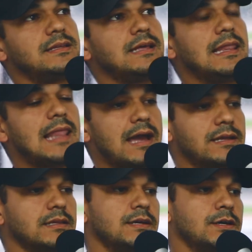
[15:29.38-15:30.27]
the
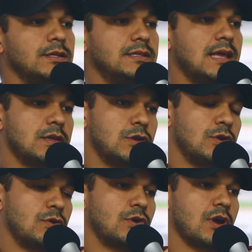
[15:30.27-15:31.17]
likelihood that
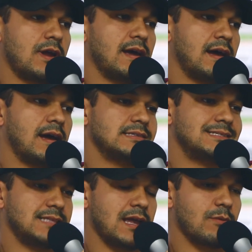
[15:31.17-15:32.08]
you're gonna
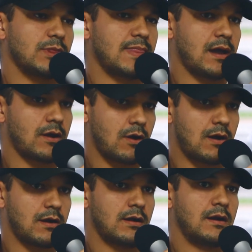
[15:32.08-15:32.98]
stay with that
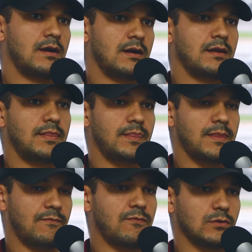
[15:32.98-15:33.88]
car
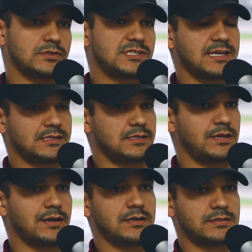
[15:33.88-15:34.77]
the full 6
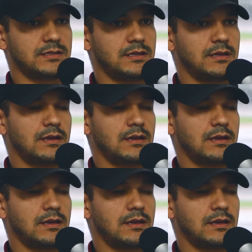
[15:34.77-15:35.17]
years,